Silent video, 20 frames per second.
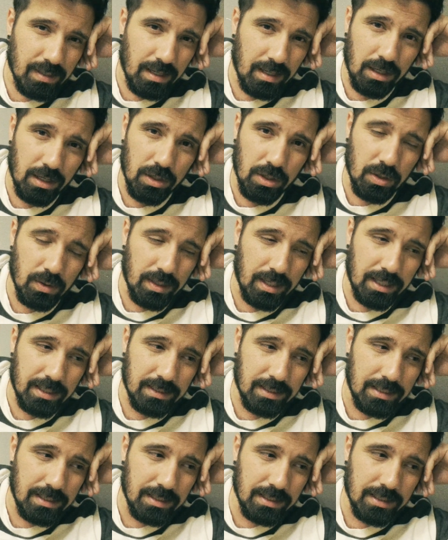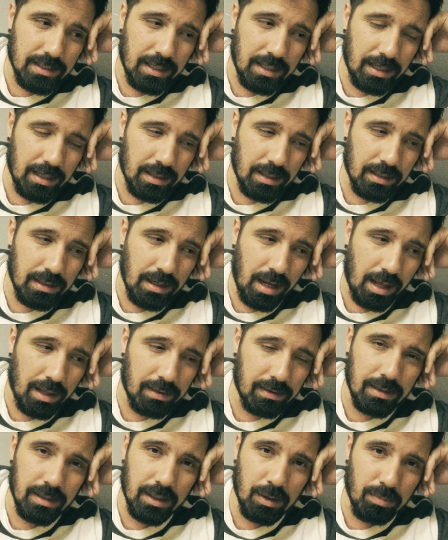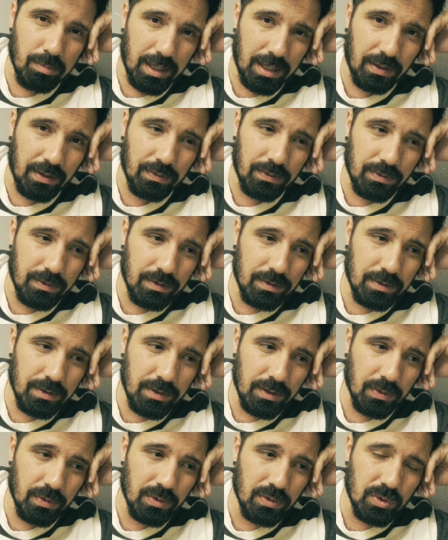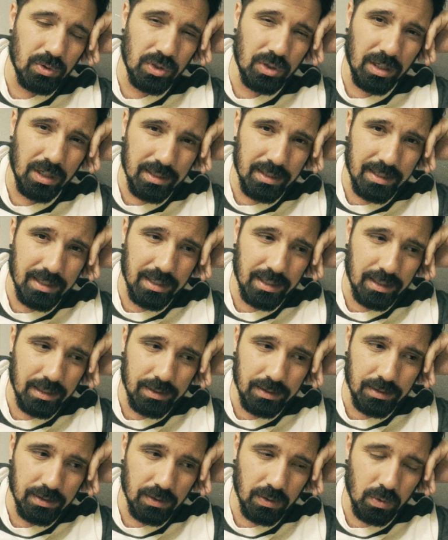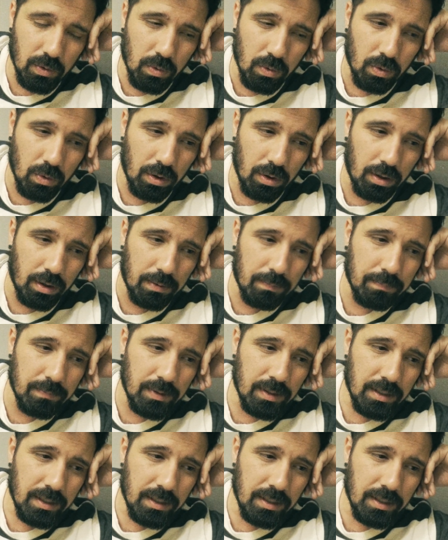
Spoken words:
I don't know, guys. I just can't not think about, you know, those young kids or